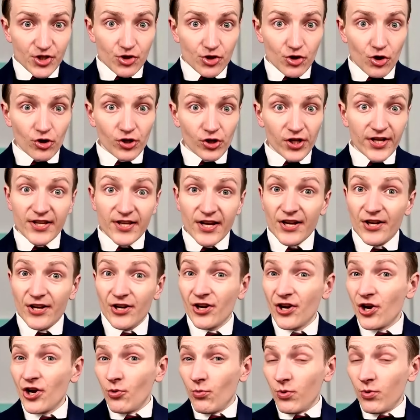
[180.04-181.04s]
stalling, then
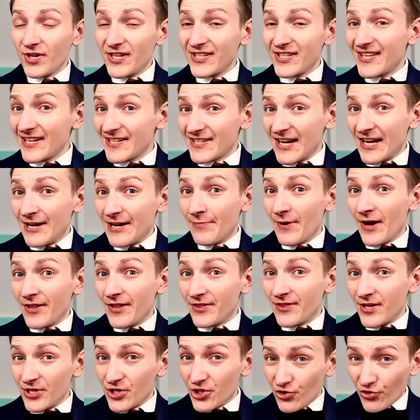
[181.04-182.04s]
what does that say about
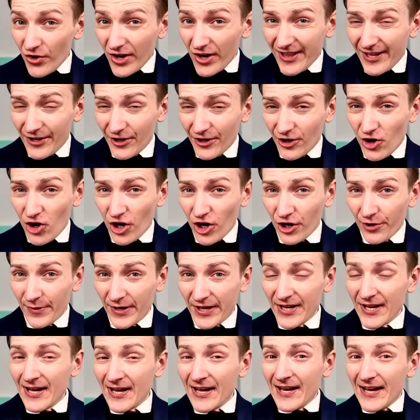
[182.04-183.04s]
the Australian
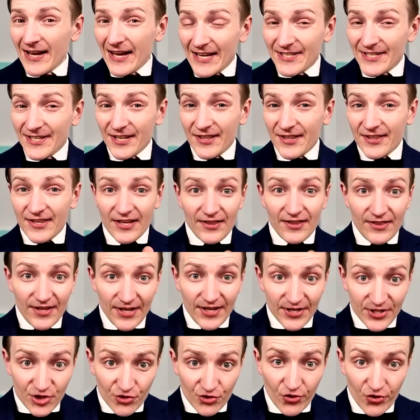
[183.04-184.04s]
economy? Is it that the
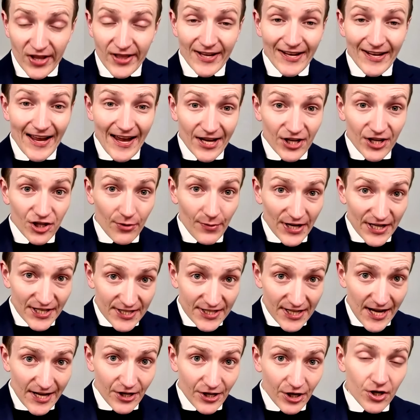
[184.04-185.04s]
Australian economic
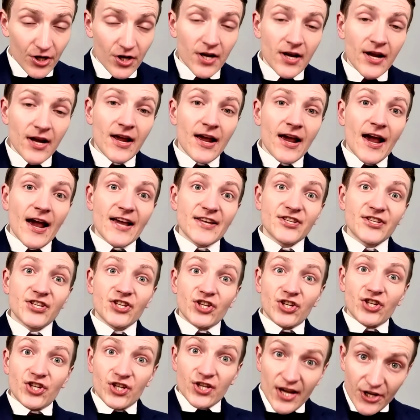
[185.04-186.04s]
data
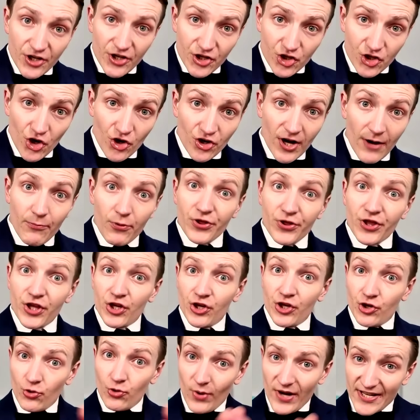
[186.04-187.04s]
hasn't yet showed up what the
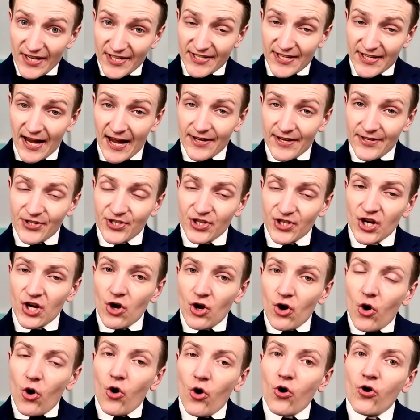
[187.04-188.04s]
US has,
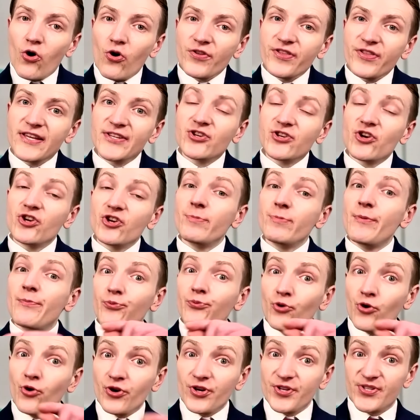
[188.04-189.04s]
or there's going to be
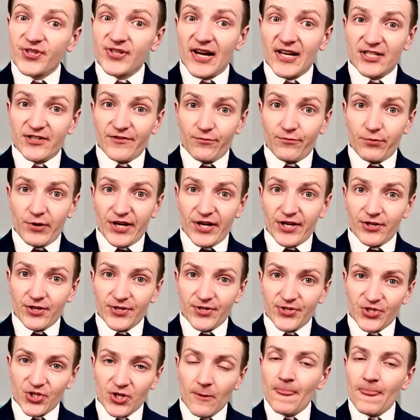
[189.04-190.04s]
broader signs of
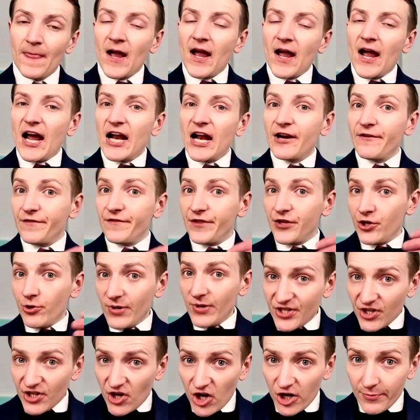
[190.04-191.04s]
weakness? And if the
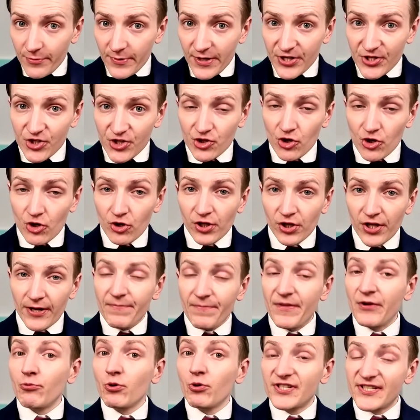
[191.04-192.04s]
US economy is stalling,
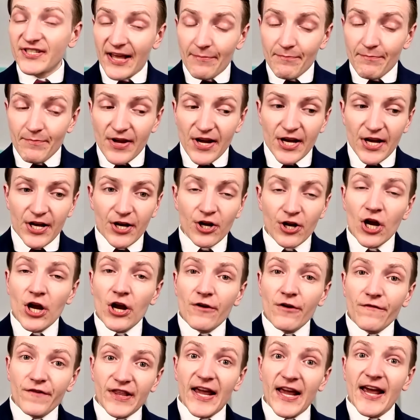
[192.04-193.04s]
then what does that mean
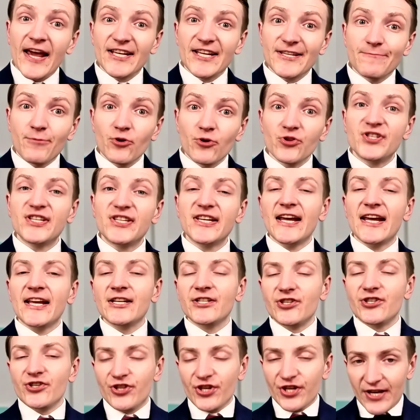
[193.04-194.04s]
for the exports
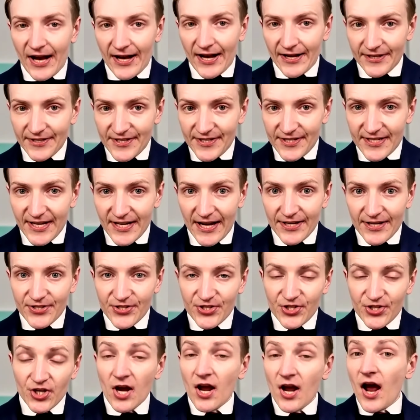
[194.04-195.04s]
into the United
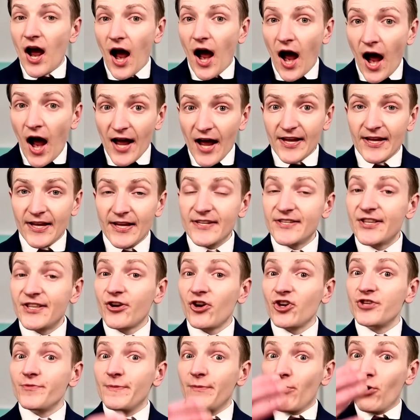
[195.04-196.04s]
States? I.e., is there
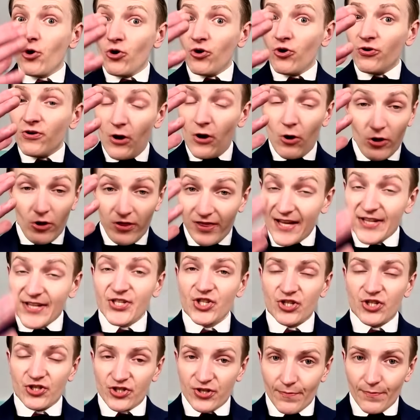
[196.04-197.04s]
going to be more or
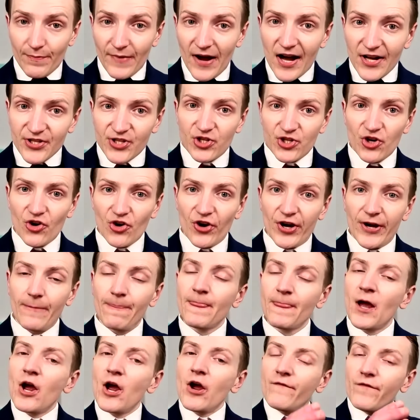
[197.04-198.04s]
less demand,
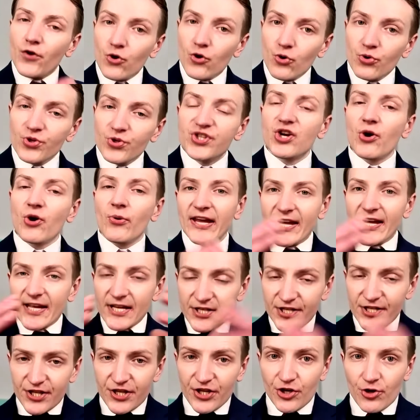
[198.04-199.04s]
for goods going
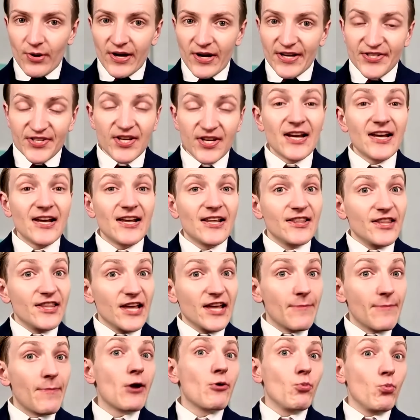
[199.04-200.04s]
into the US,
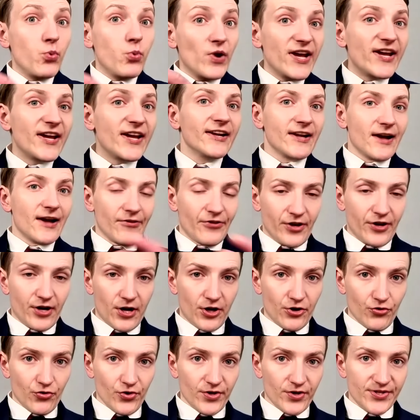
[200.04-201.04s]
thereby weakening other
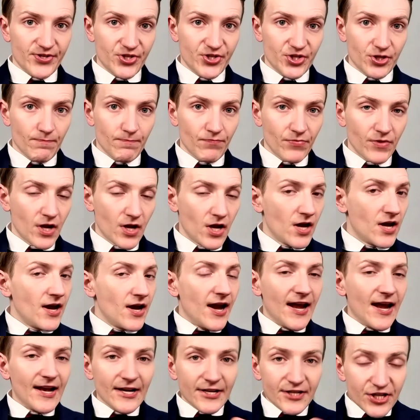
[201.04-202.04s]
countries.
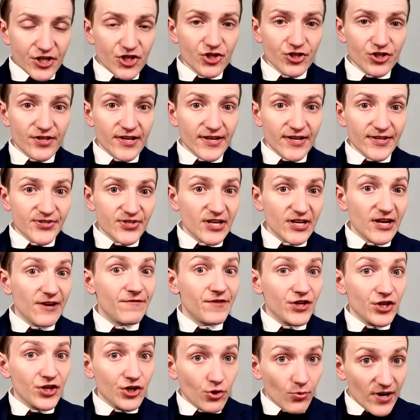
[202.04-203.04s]
In addition to this, if
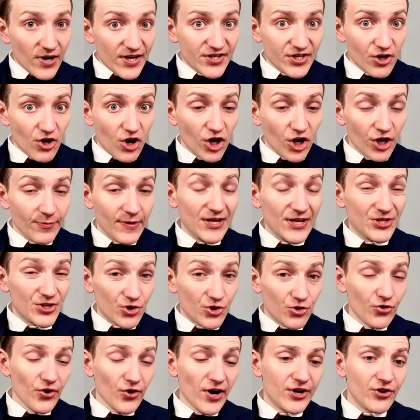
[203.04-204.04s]
the US economy is
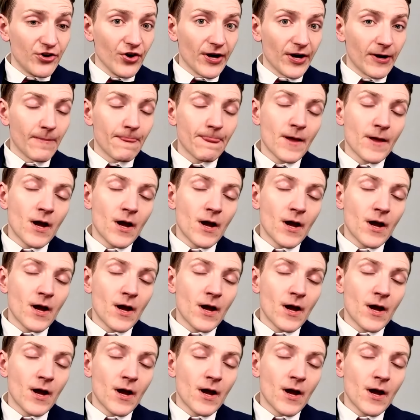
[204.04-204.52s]
cratering,